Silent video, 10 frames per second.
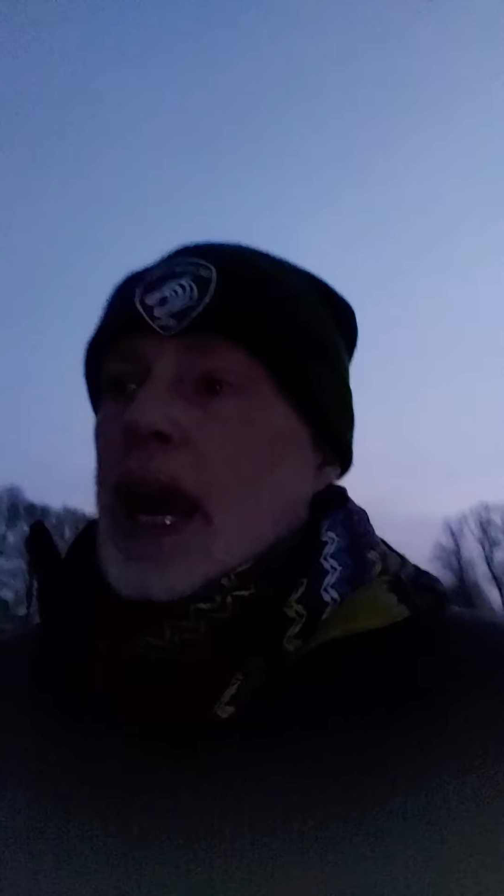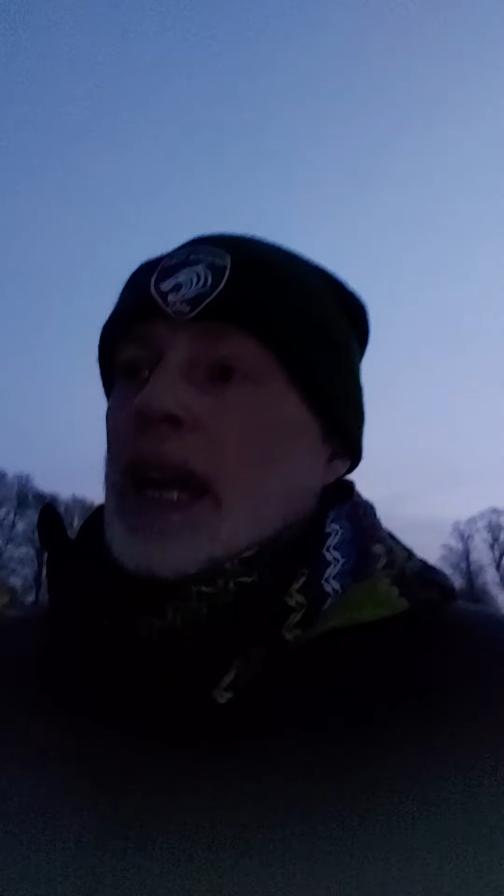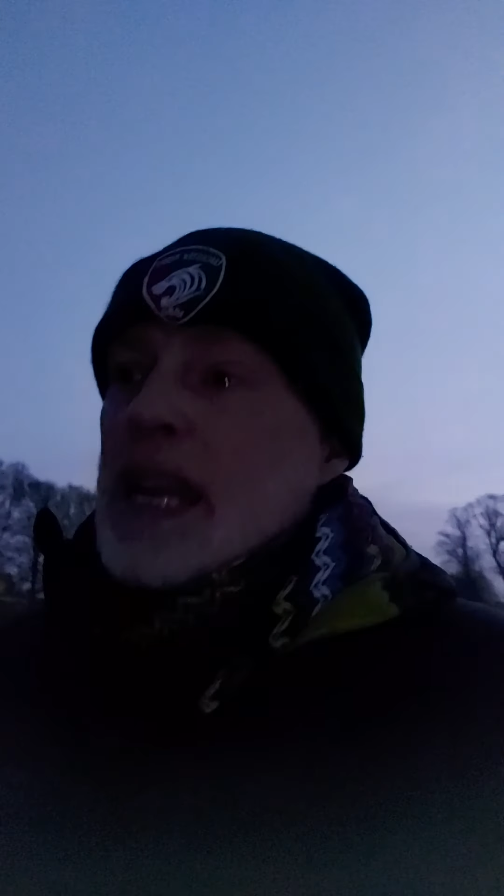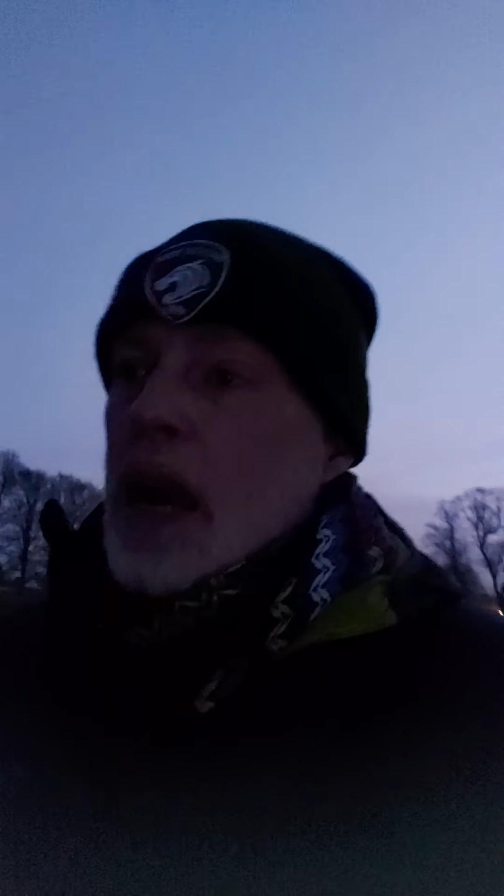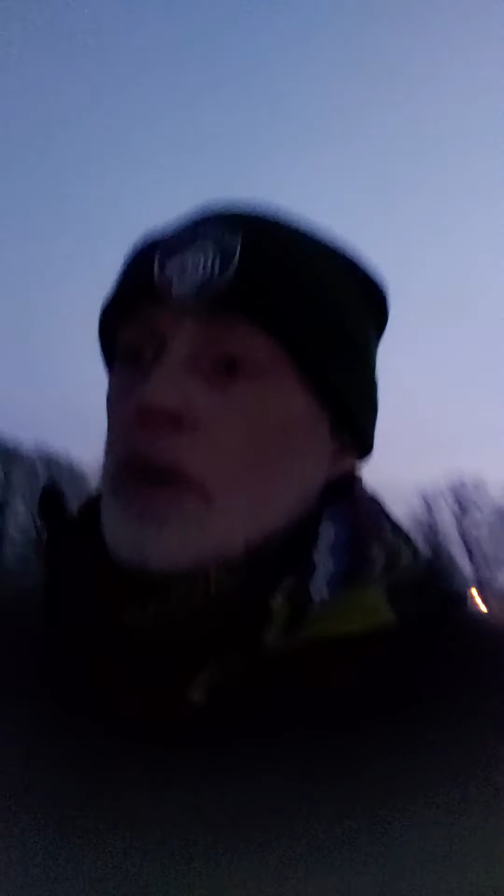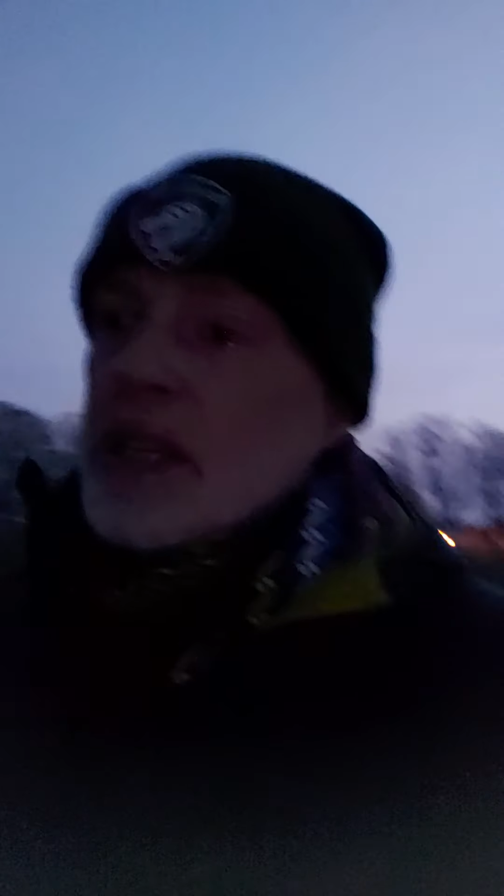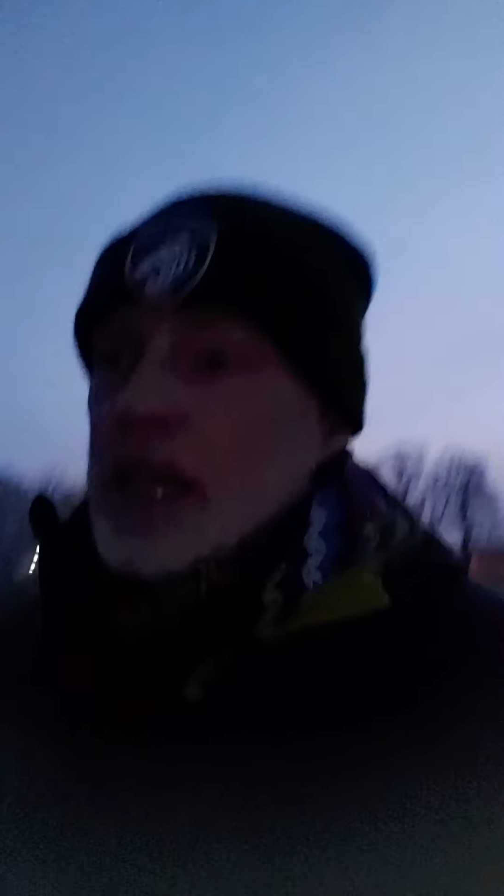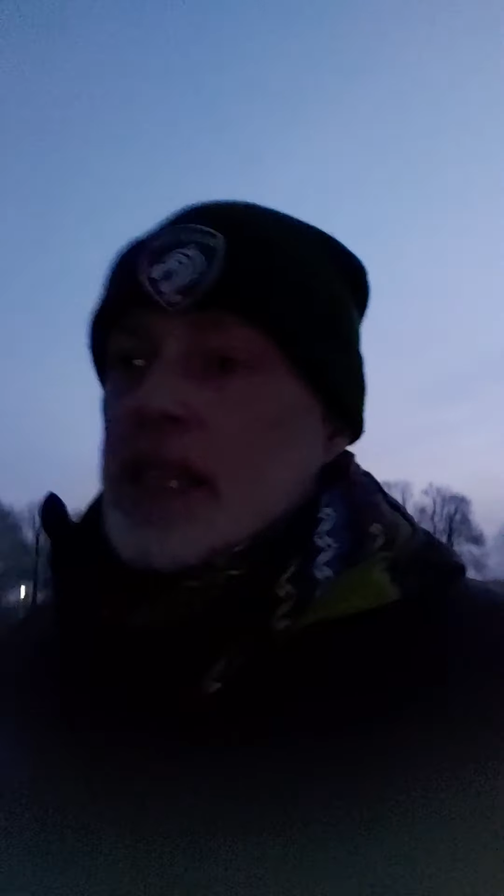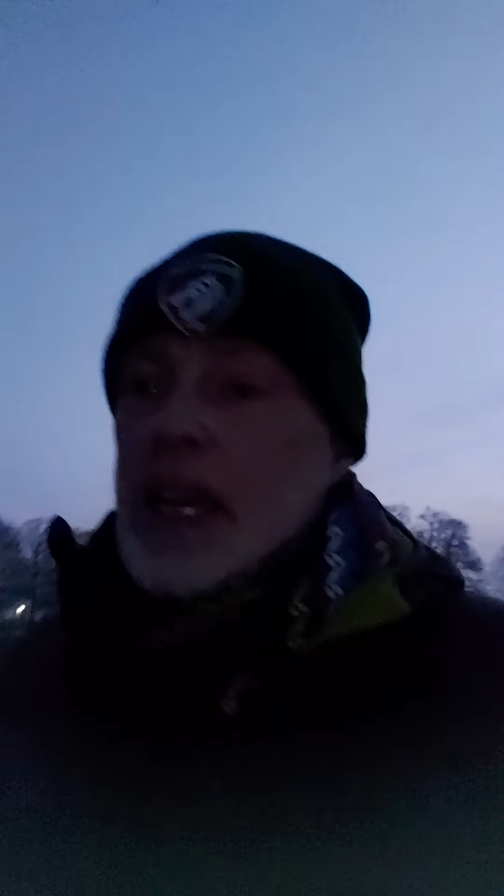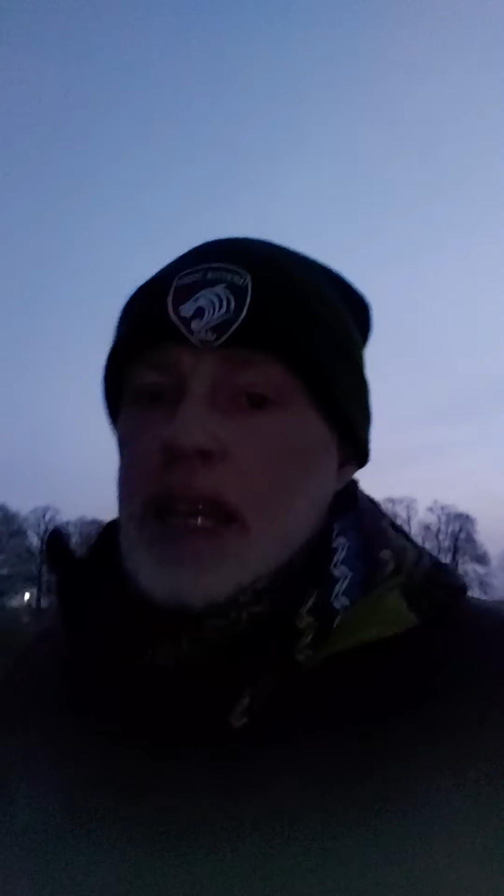and he
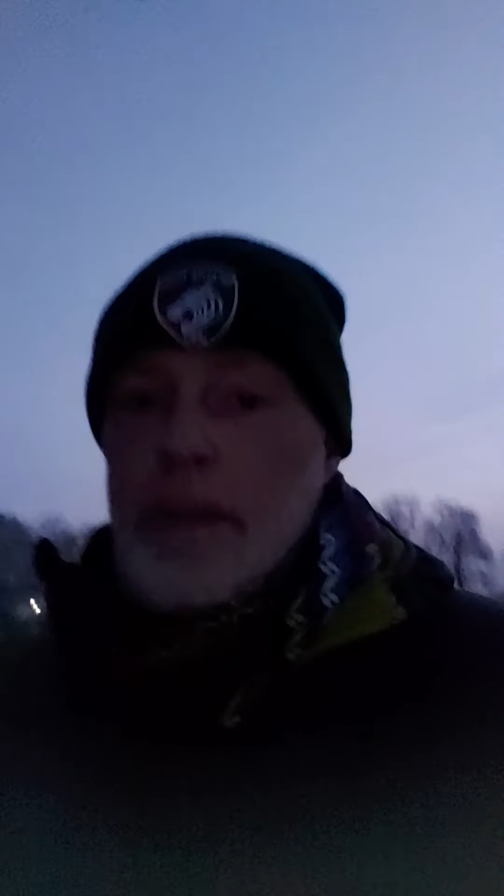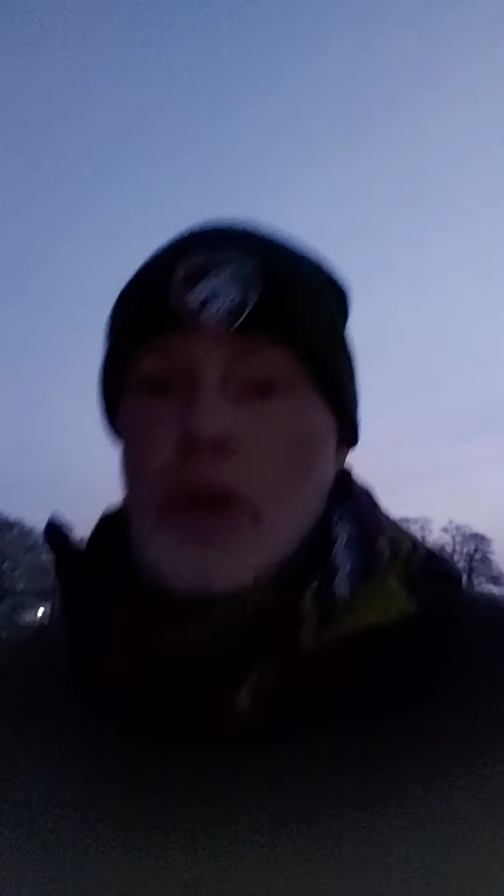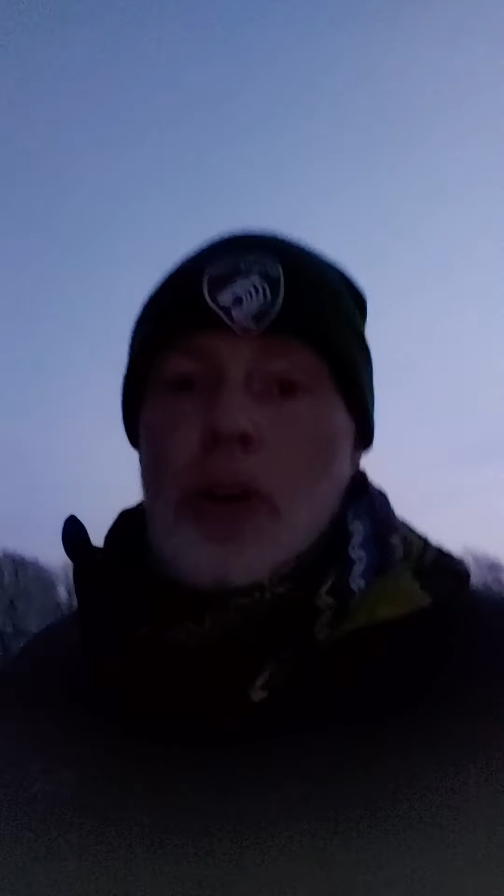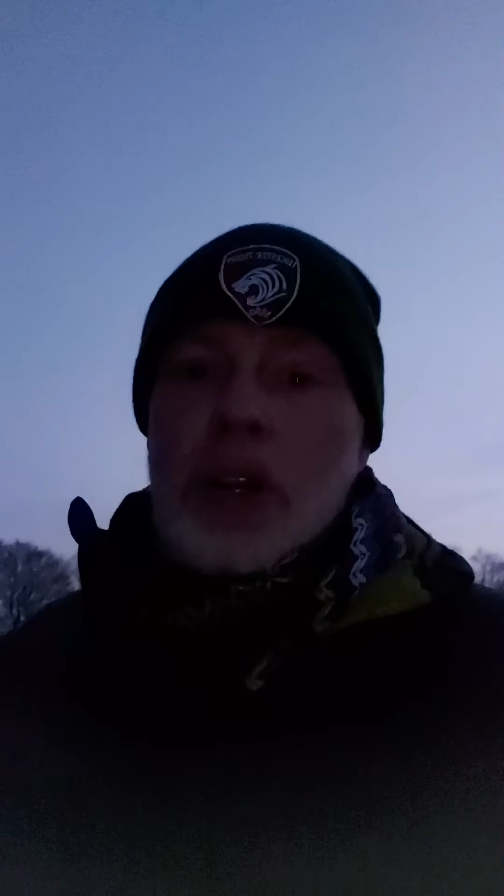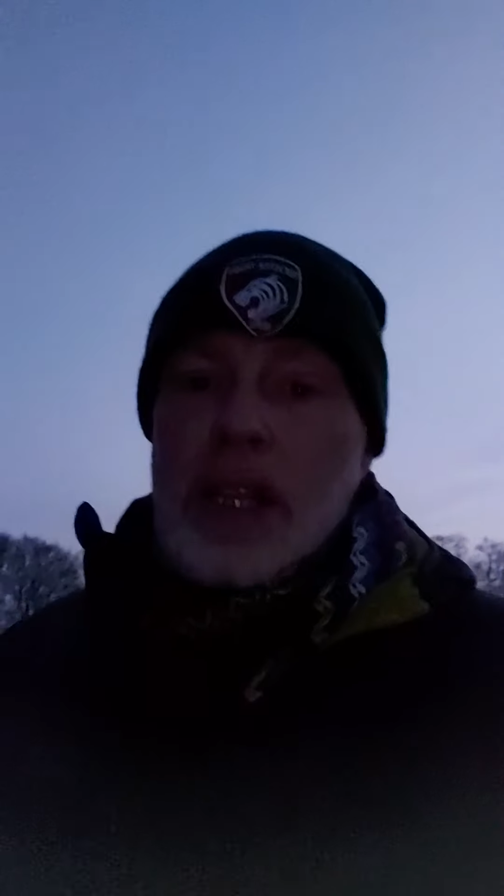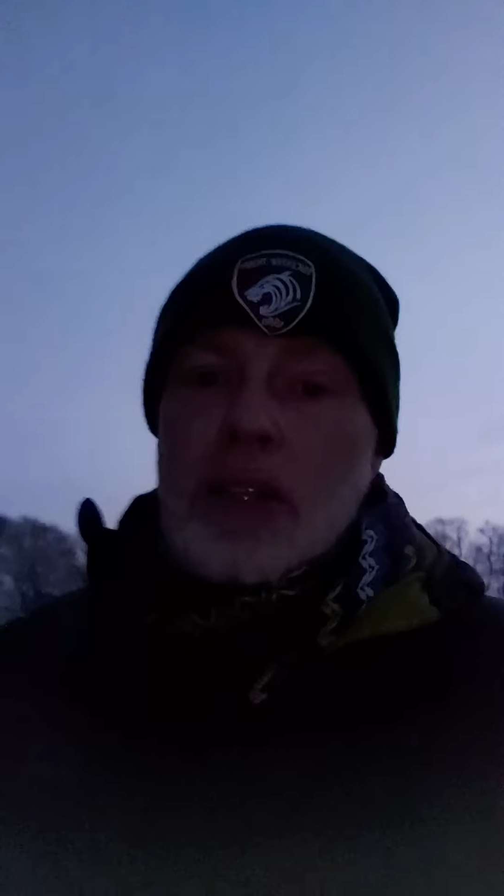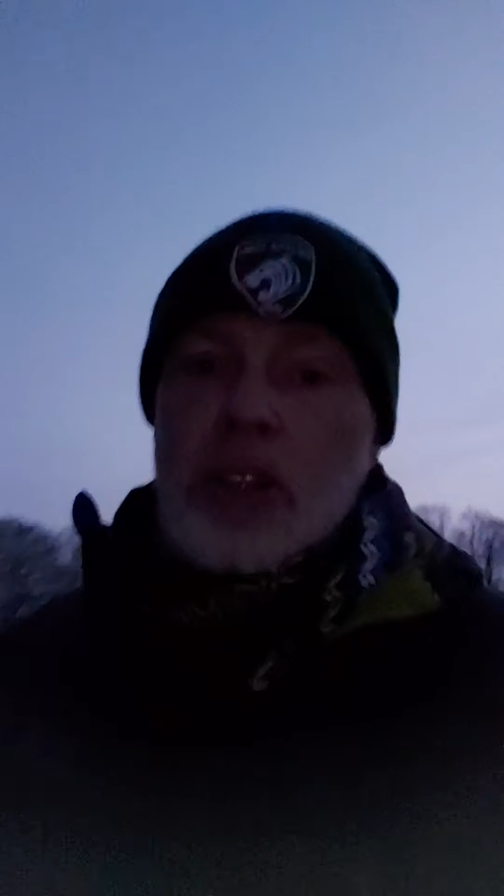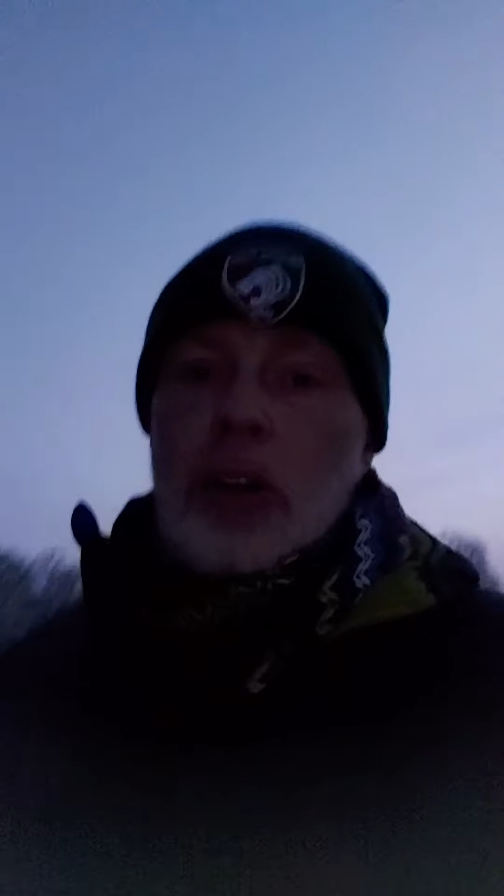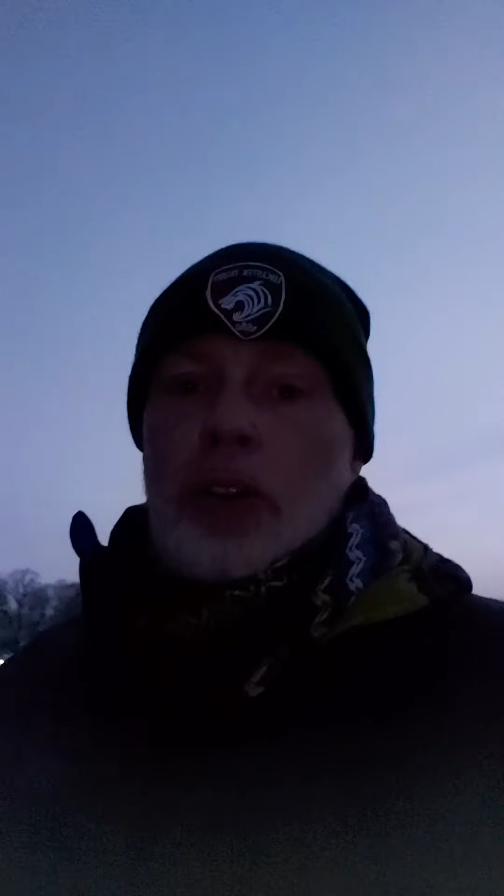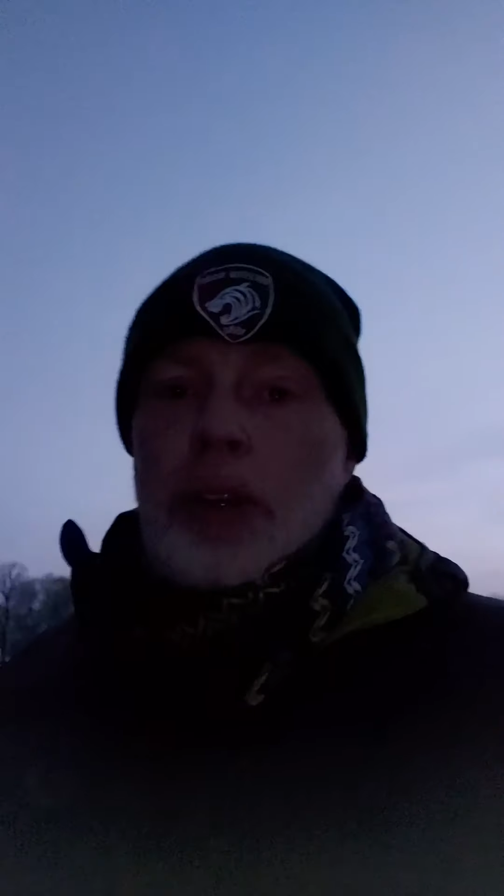noticed that in the morning
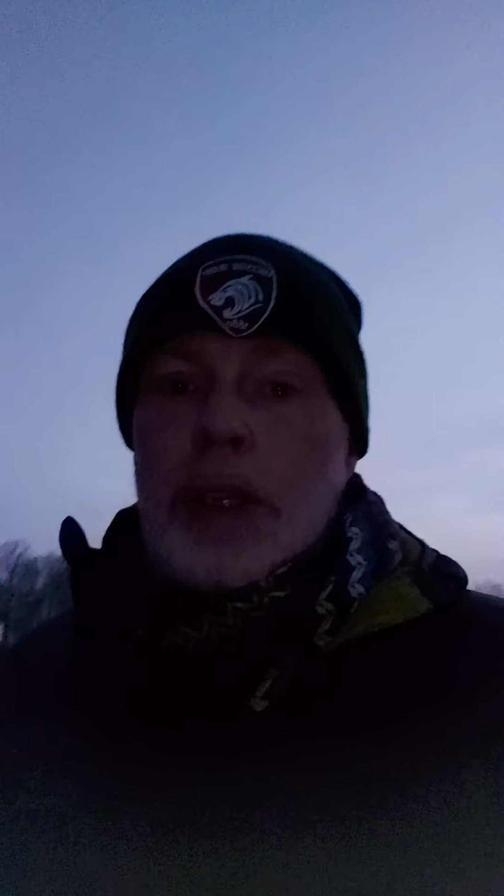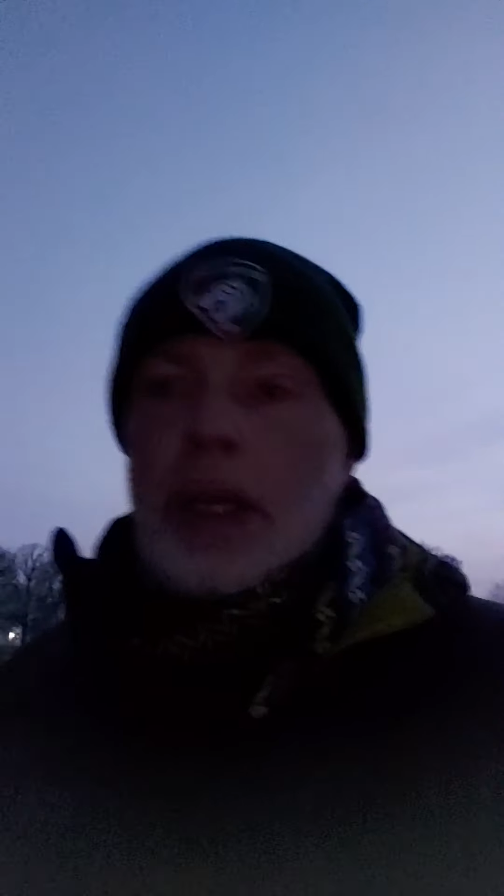sun,